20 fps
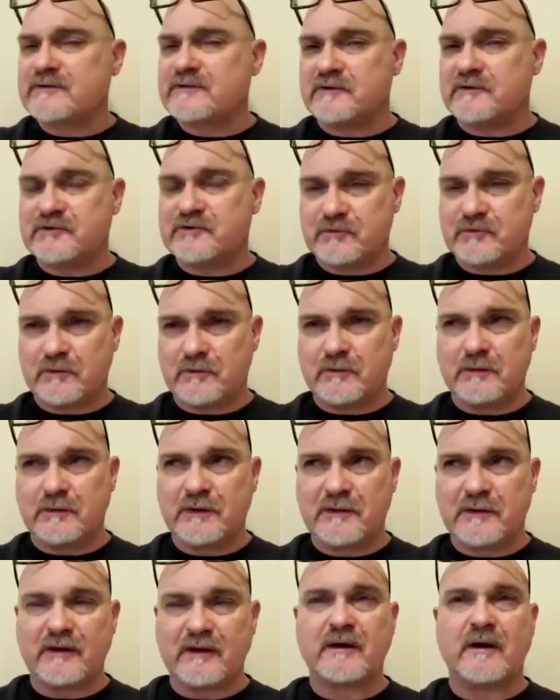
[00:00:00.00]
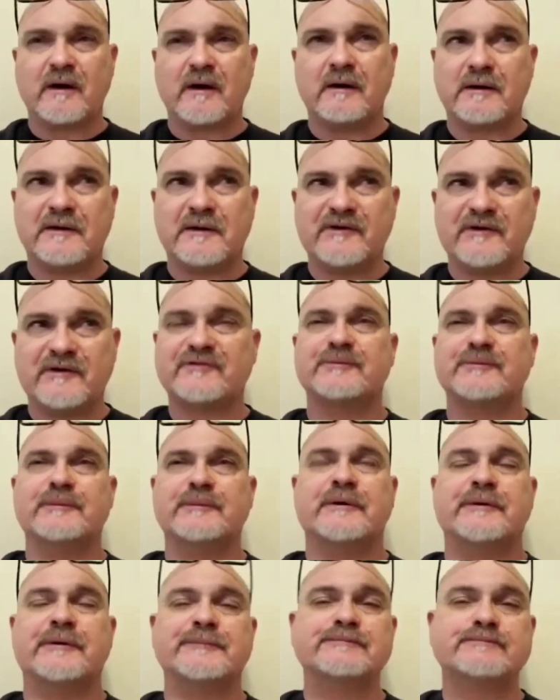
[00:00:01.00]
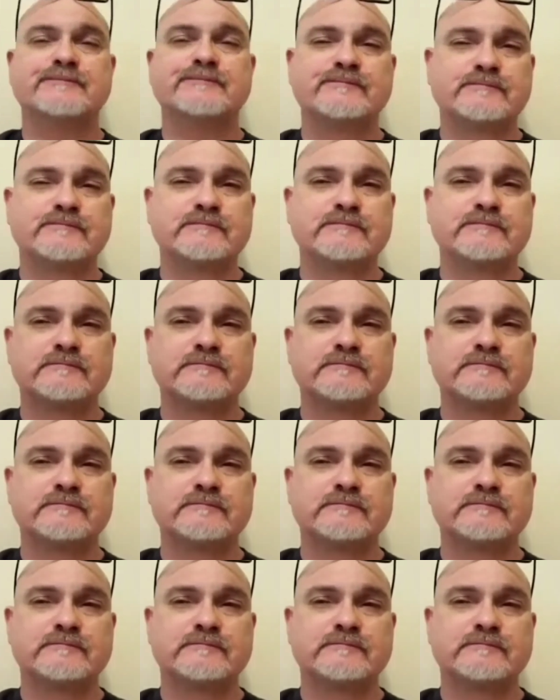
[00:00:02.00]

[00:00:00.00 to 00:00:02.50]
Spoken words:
but because of the joy that God gives me.